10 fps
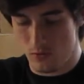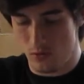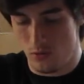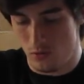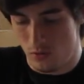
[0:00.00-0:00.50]

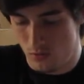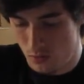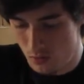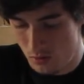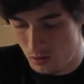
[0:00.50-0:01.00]
Whoa, whoa,
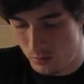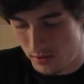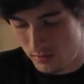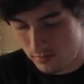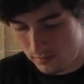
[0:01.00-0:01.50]
whoa, little bud.
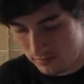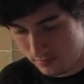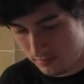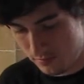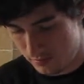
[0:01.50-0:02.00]

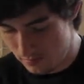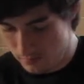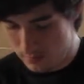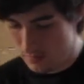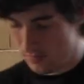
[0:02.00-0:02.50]

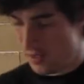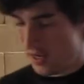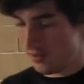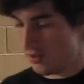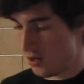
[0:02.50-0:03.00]
But
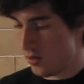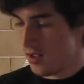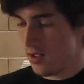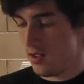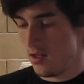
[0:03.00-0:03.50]
yeah, so
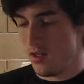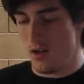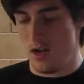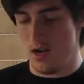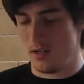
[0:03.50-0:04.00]

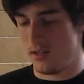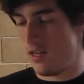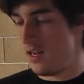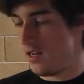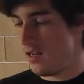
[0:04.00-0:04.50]

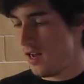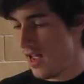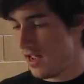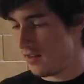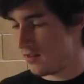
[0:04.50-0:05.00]
he
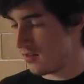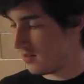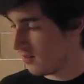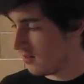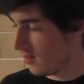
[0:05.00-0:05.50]

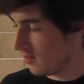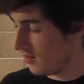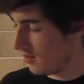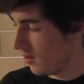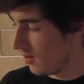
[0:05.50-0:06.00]
has,
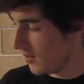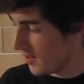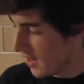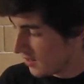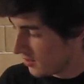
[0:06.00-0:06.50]
darn, that
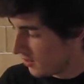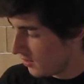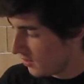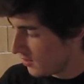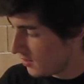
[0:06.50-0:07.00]
actually,
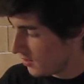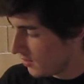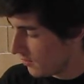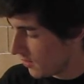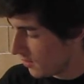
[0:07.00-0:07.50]
let's see
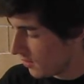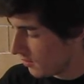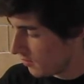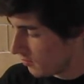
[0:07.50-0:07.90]
if I can,